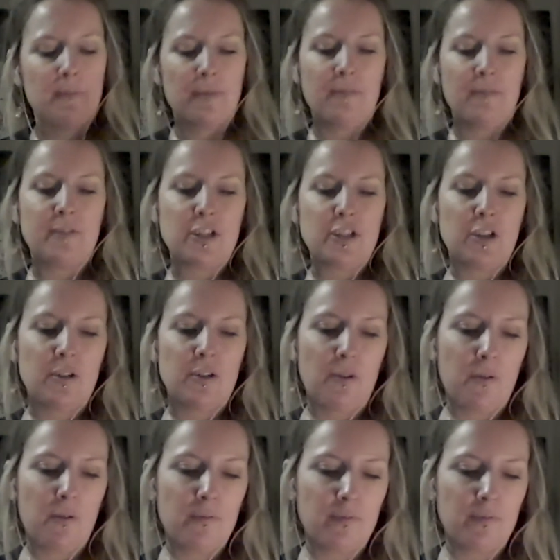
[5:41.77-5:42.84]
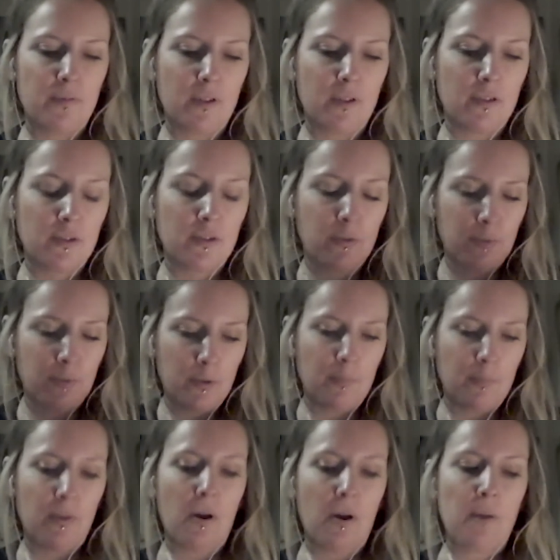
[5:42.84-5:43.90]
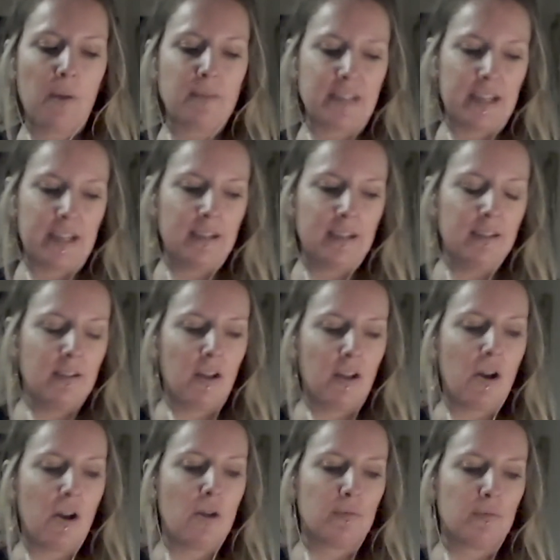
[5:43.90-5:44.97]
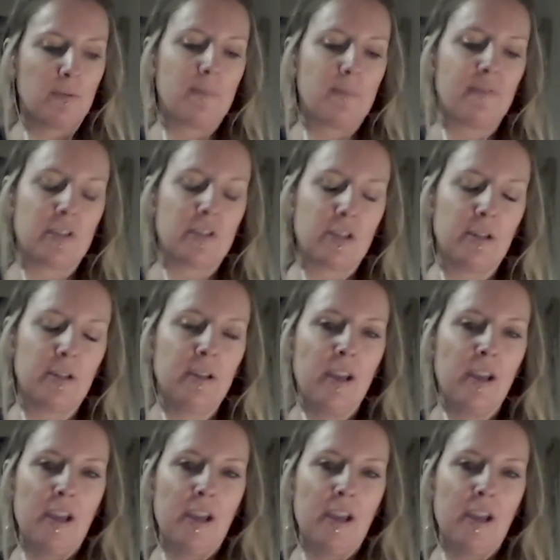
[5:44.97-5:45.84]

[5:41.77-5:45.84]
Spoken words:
vision of the group that I was in, like our group vision.